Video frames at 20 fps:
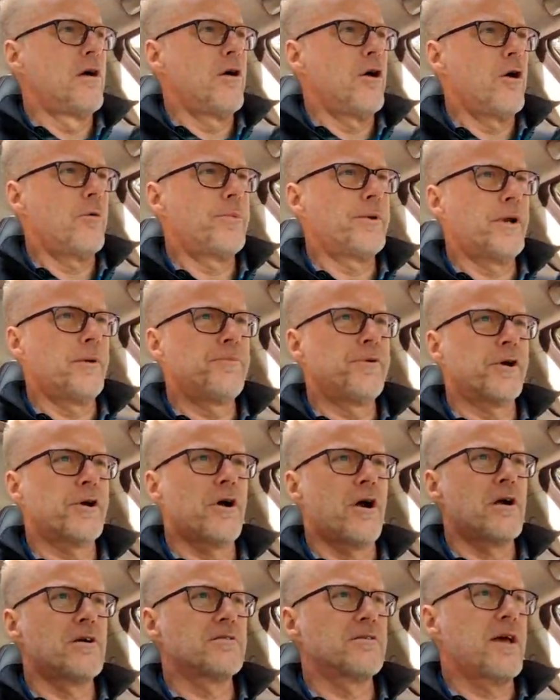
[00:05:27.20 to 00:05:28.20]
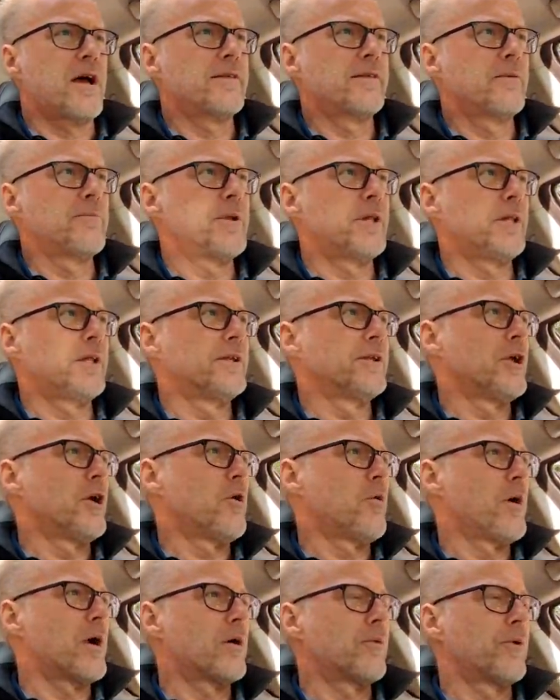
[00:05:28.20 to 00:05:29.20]
open up your cars out in the middle of
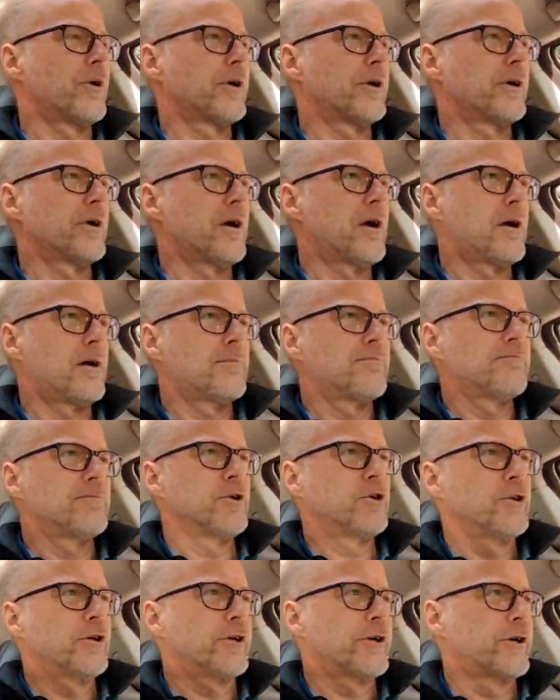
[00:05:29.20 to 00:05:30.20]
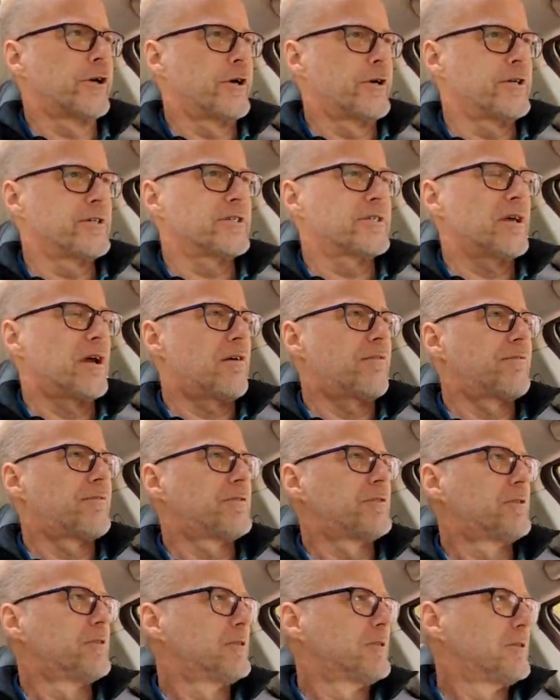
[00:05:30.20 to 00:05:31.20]
nowhere where you're only going to hurt yourself.
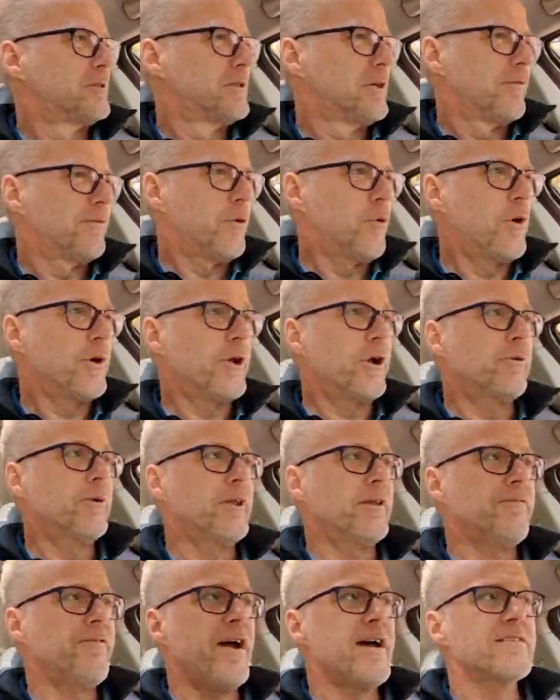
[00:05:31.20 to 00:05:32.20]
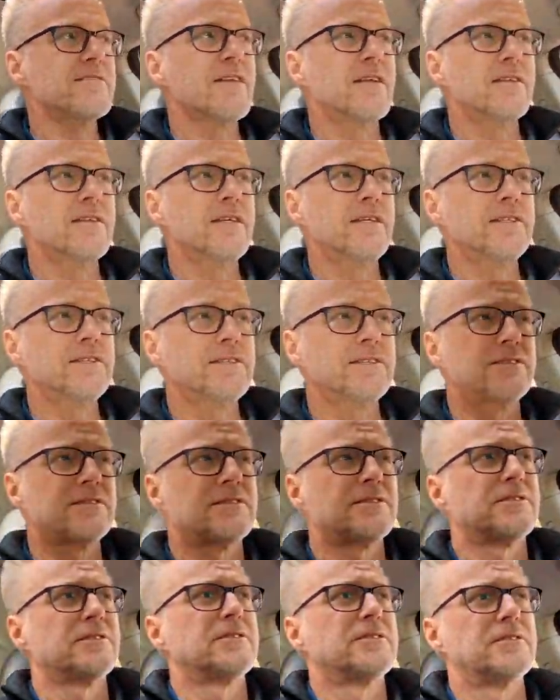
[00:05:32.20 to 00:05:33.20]
If you want to go really fast on this,
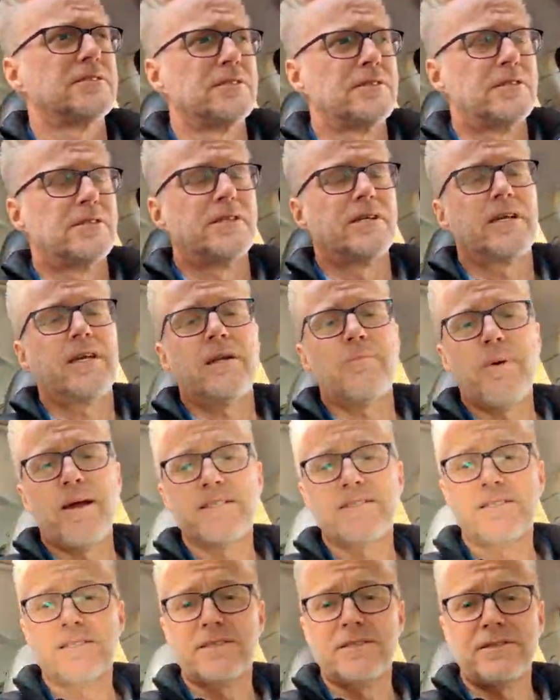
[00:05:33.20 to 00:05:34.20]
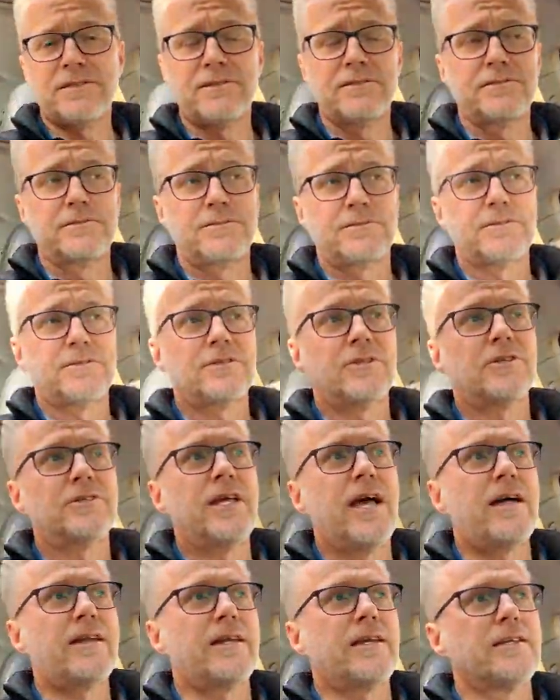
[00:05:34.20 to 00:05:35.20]
get a bicycle, go
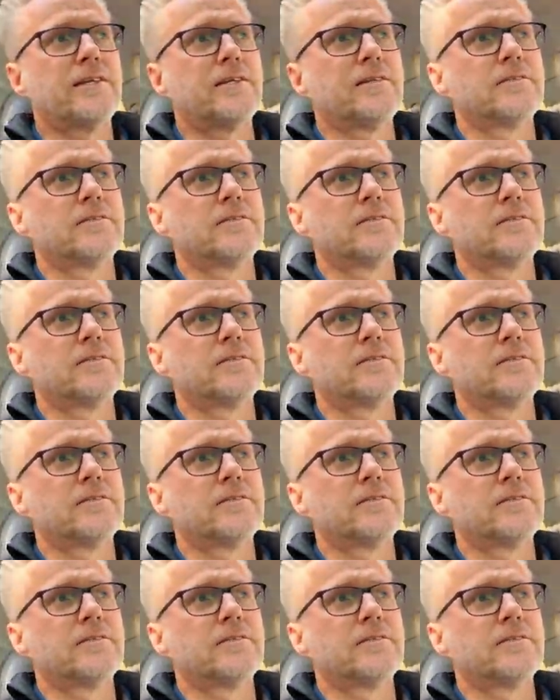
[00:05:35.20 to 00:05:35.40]
down it